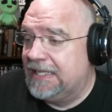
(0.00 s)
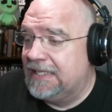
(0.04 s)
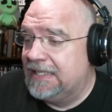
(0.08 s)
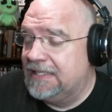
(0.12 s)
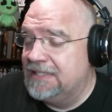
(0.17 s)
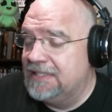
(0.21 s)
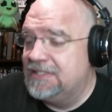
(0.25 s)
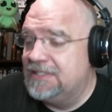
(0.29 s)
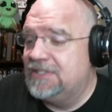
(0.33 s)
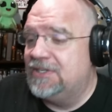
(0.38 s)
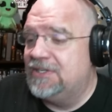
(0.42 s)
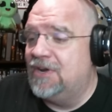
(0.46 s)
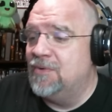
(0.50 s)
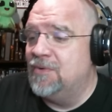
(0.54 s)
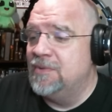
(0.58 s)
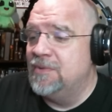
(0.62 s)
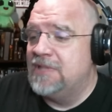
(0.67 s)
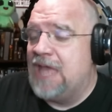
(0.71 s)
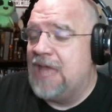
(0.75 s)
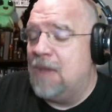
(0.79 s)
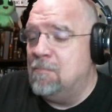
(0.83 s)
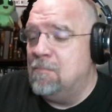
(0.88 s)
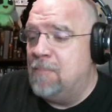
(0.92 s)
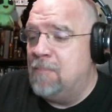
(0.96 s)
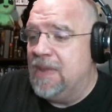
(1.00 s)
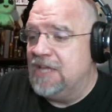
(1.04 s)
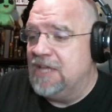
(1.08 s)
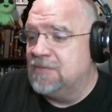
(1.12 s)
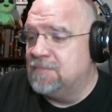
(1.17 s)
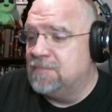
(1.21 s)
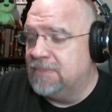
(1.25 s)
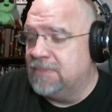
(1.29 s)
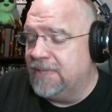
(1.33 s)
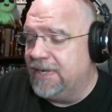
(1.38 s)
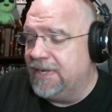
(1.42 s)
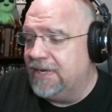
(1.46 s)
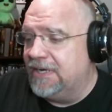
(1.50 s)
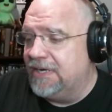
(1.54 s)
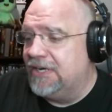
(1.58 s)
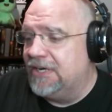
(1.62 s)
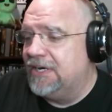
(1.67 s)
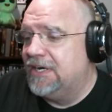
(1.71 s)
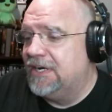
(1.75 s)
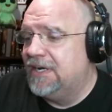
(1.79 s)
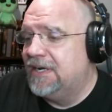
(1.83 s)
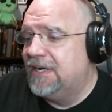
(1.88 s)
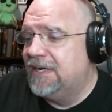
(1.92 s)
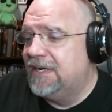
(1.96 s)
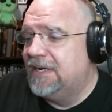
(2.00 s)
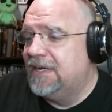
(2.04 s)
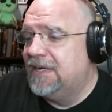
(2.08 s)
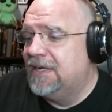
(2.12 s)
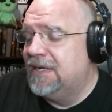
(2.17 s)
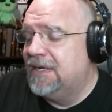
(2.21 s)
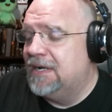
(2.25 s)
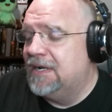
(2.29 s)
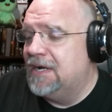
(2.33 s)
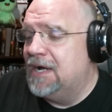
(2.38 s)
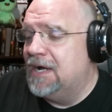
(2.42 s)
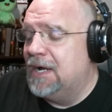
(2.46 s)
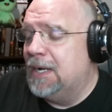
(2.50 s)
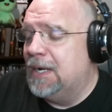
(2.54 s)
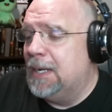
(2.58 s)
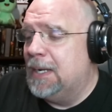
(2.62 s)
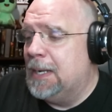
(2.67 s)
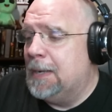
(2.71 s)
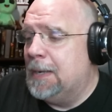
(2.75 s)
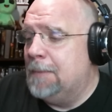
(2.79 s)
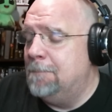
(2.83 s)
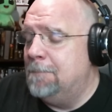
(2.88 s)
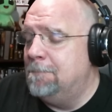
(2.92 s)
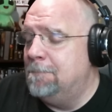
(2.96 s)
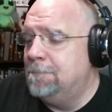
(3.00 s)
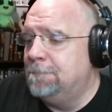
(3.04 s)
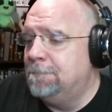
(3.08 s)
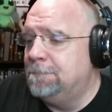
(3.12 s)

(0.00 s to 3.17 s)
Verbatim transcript: Let's start with that bass player. Um